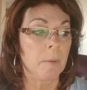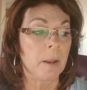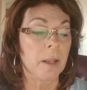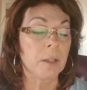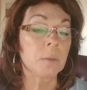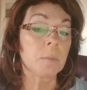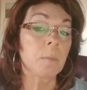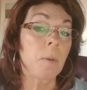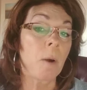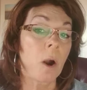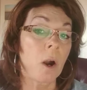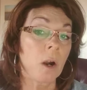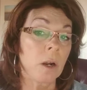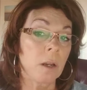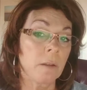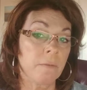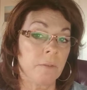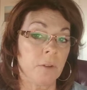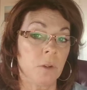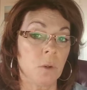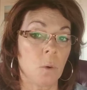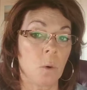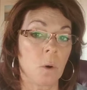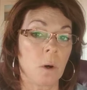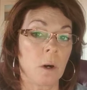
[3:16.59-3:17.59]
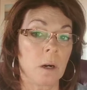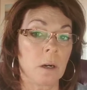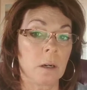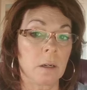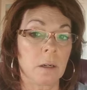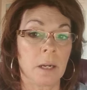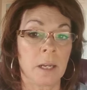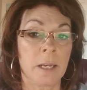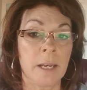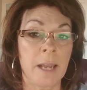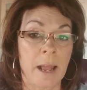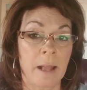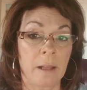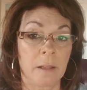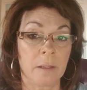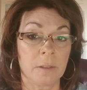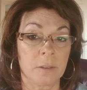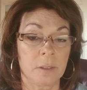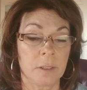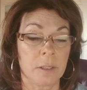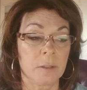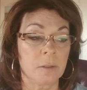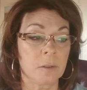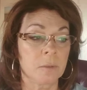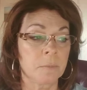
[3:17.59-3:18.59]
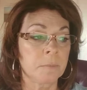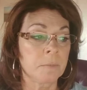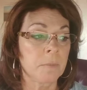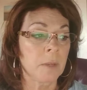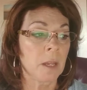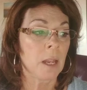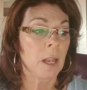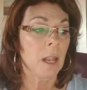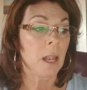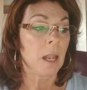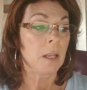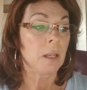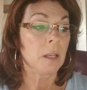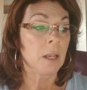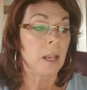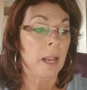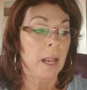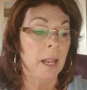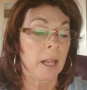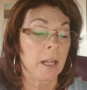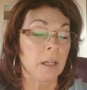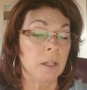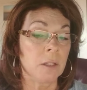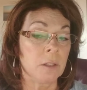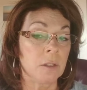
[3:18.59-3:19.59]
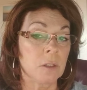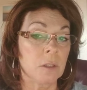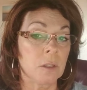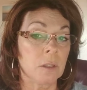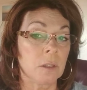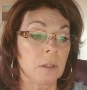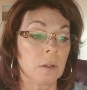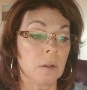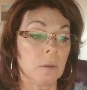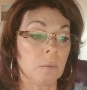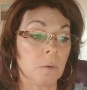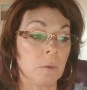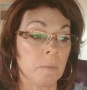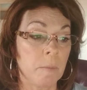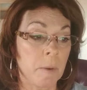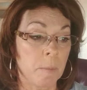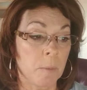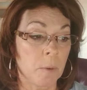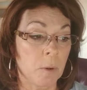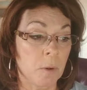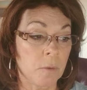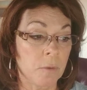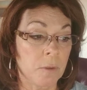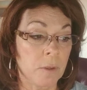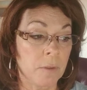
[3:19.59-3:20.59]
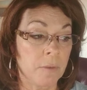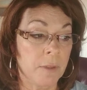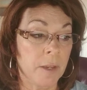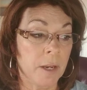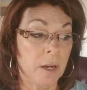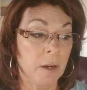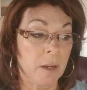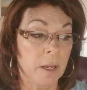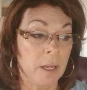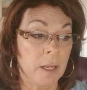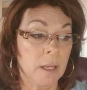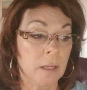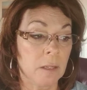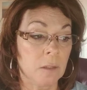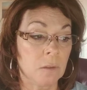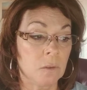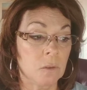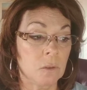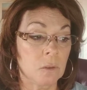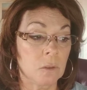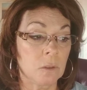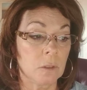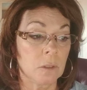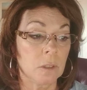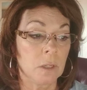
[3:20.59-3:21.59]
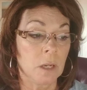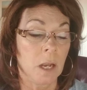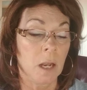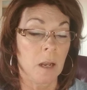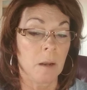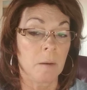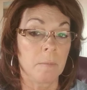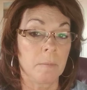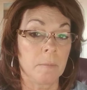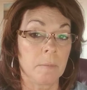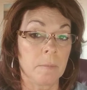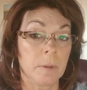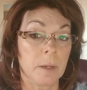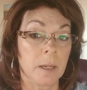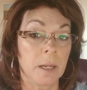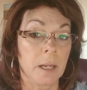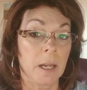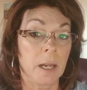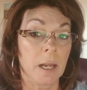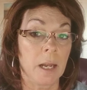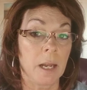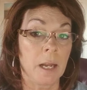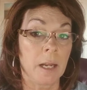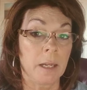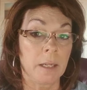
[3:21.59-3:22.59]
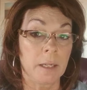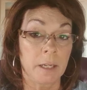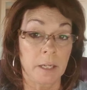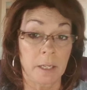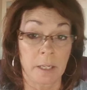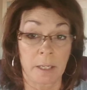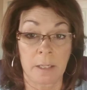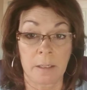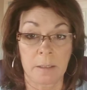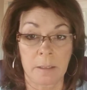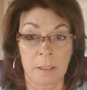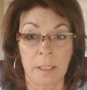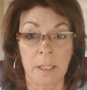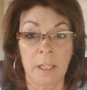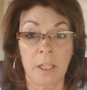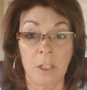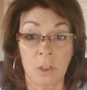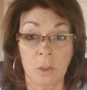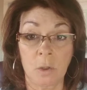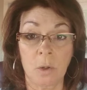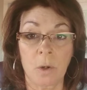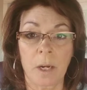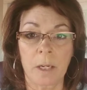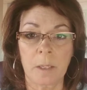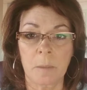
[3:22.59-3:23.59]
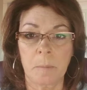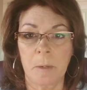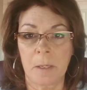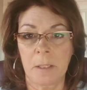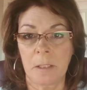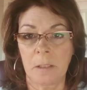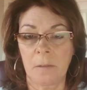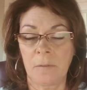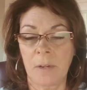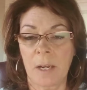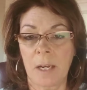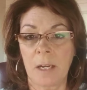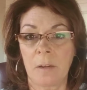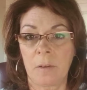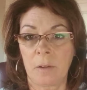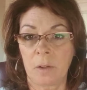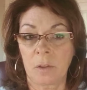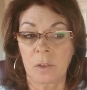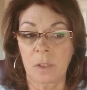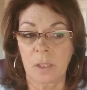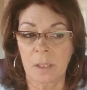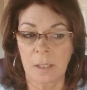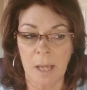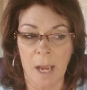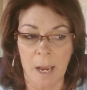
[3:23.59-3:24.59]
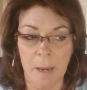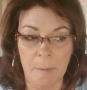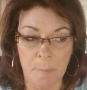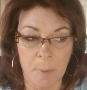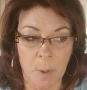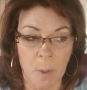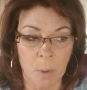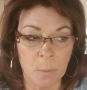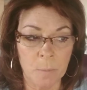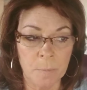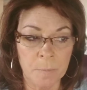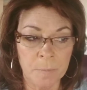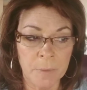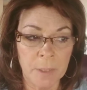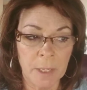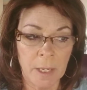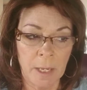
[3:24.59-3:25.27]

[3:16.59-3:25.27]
as part of your analysis. And remember that there is an incorrect piece of data. There's a typo